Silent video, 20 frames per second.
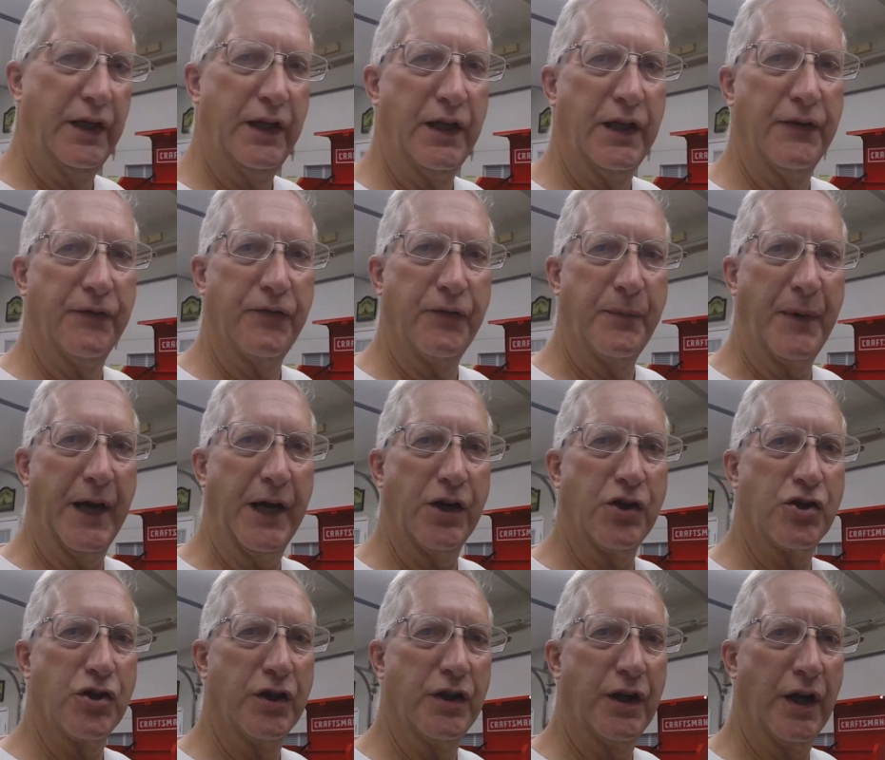
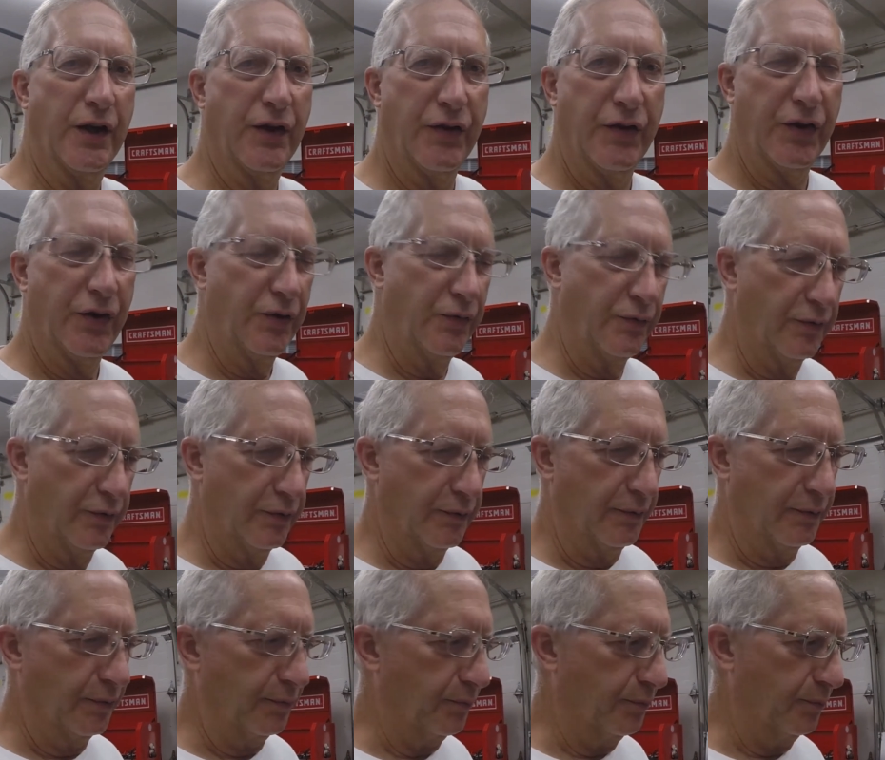information other than
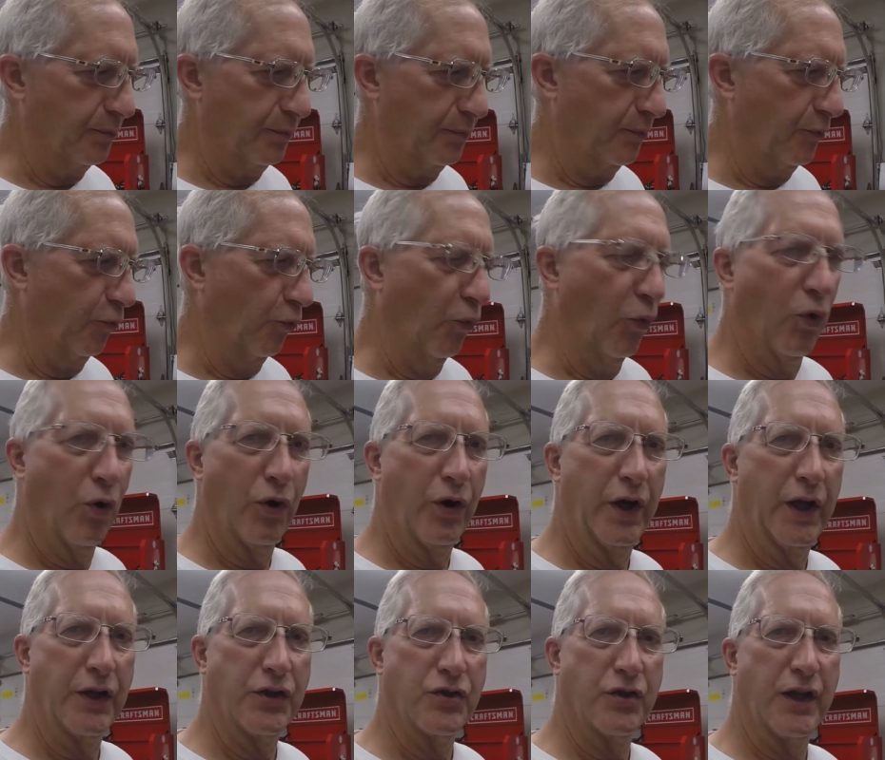
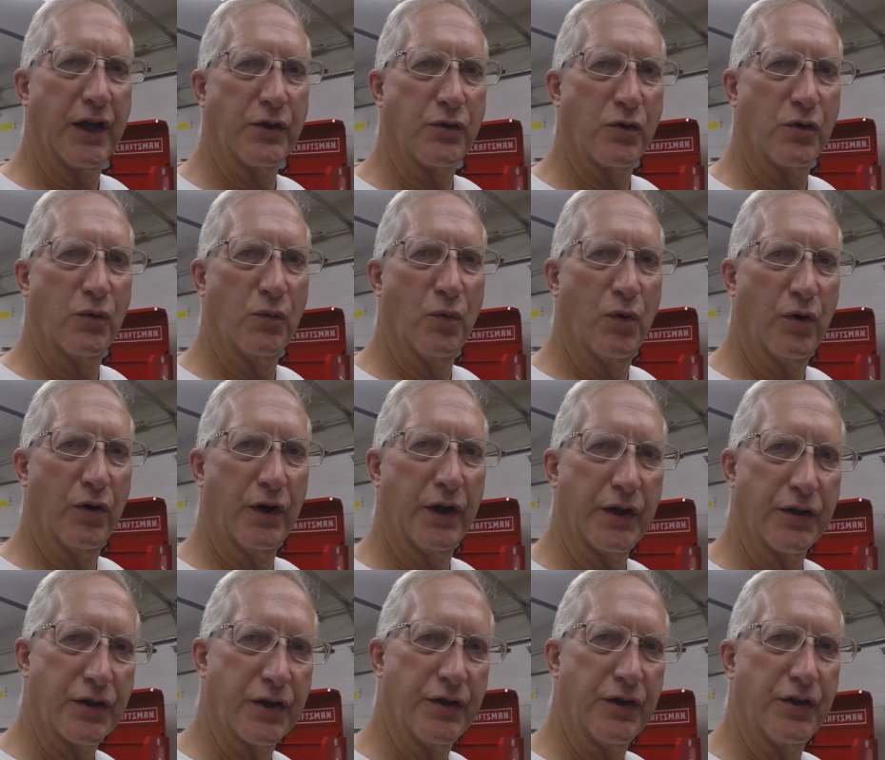warnings, electrical
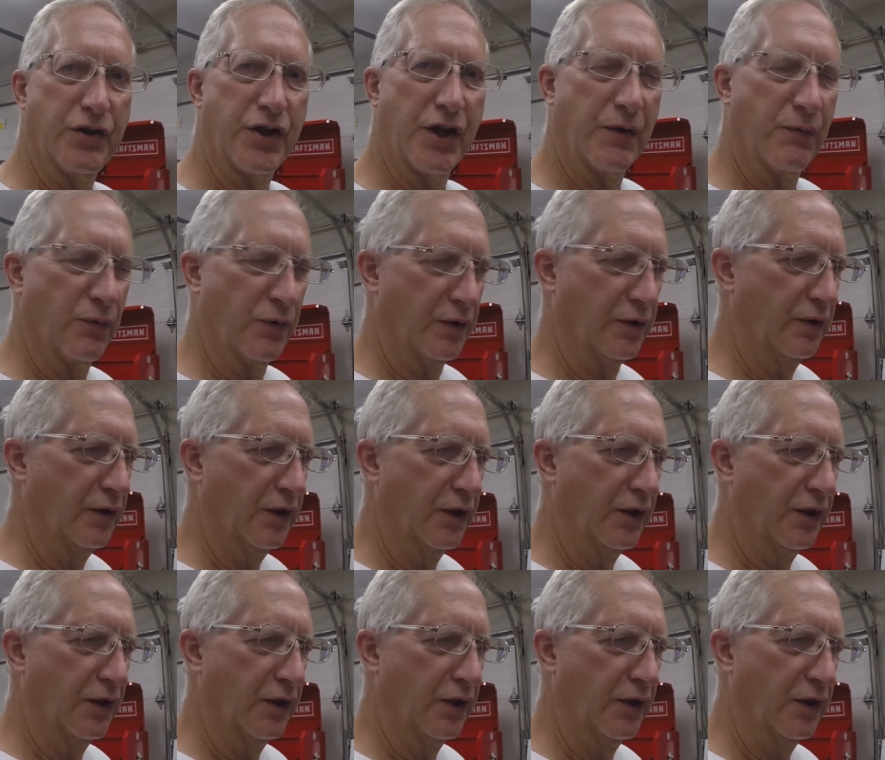warnings, and the general